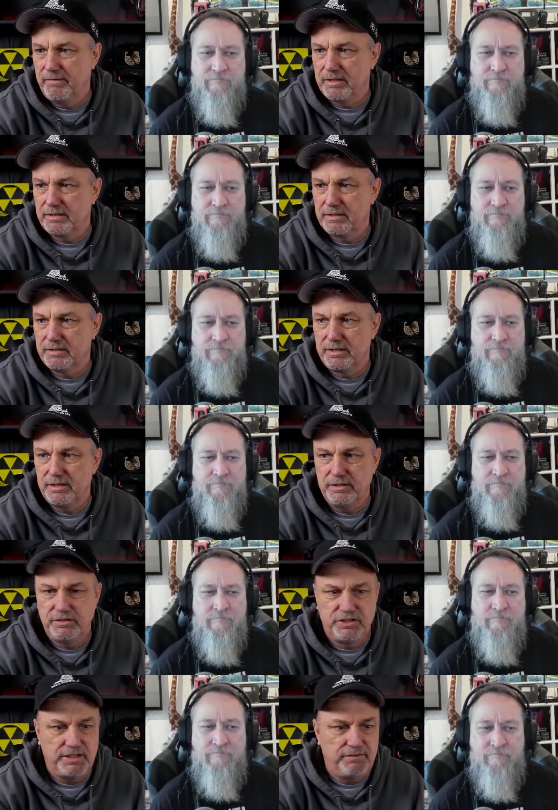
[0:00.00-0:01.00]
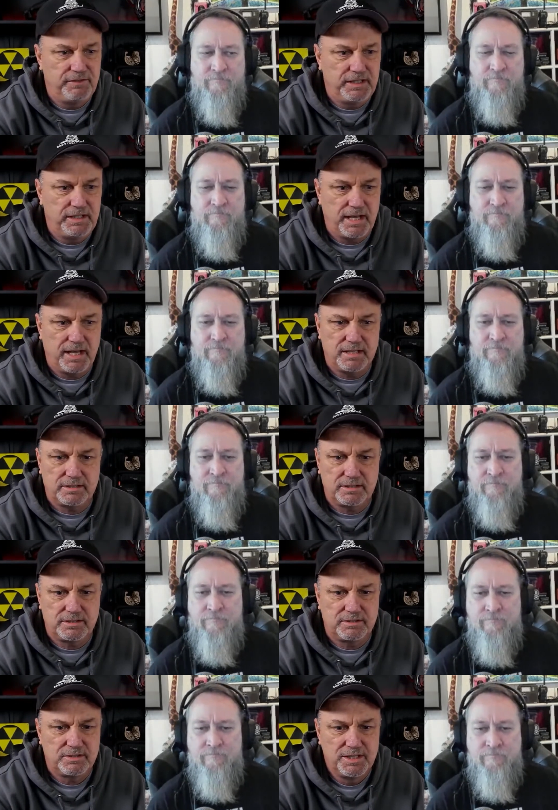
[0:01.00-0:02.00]
Speaker 1: this is the
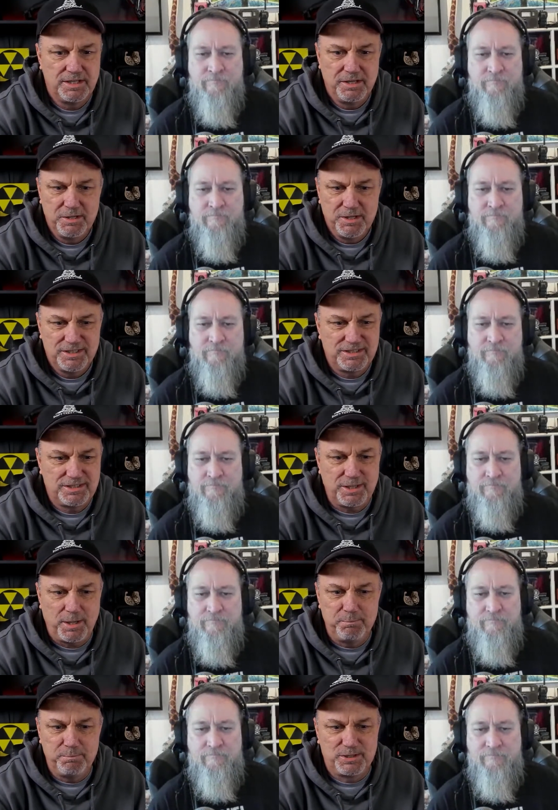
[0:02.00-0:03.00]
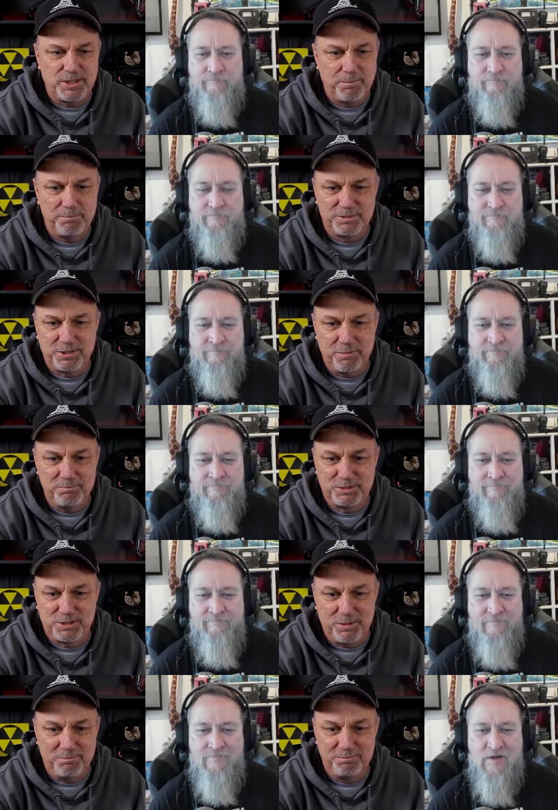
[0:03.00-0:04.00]
GVS something something something
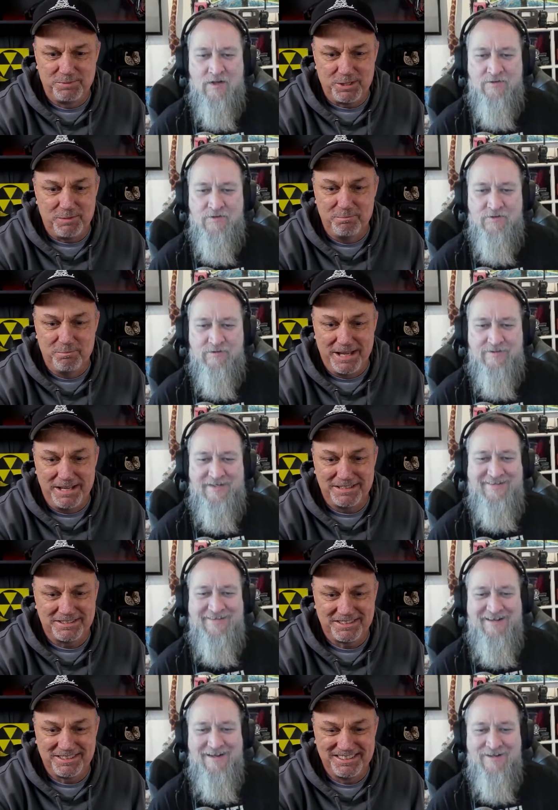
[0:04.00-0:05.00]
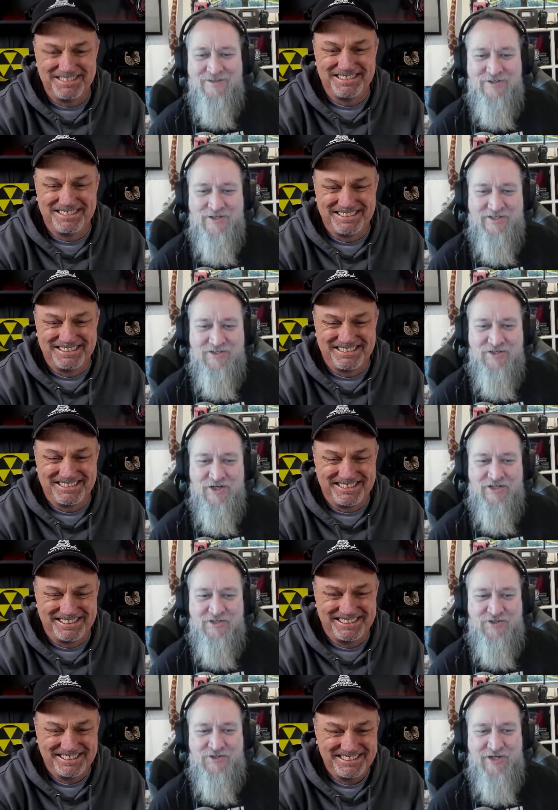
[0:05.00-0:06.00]
something something mask.
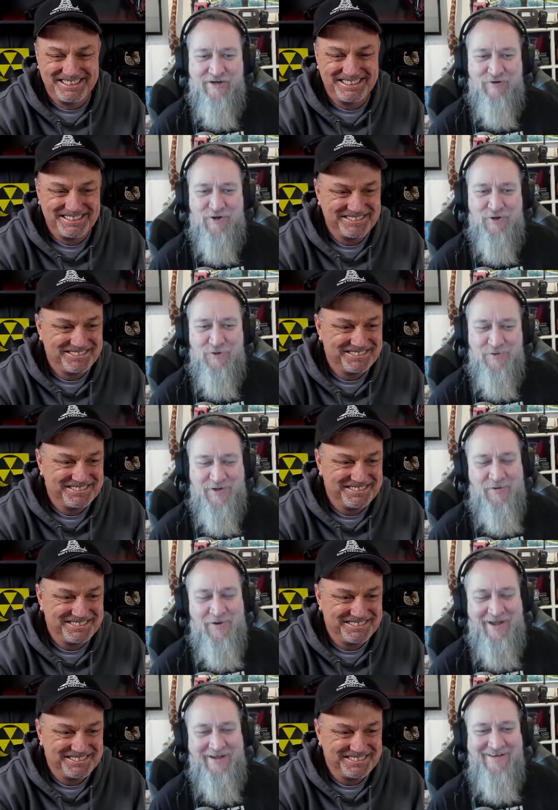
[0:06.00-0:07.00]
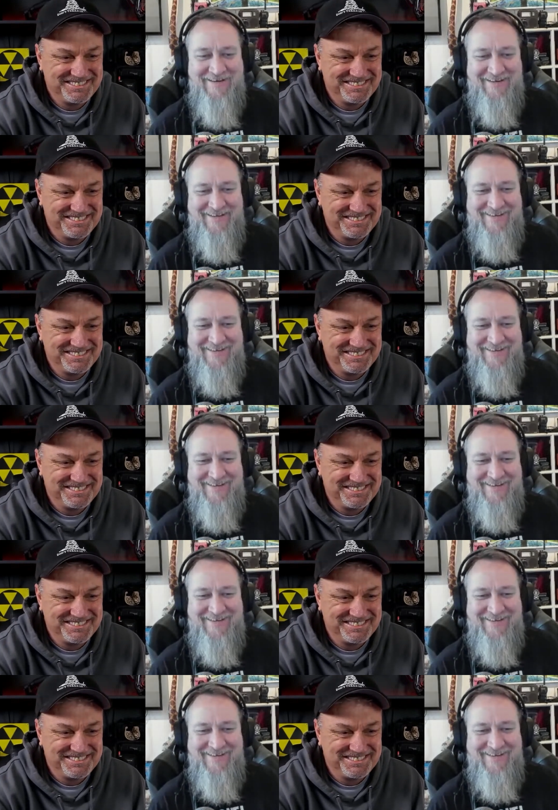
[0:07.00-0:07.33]
Six
Speaker 2: zero. Go ahead.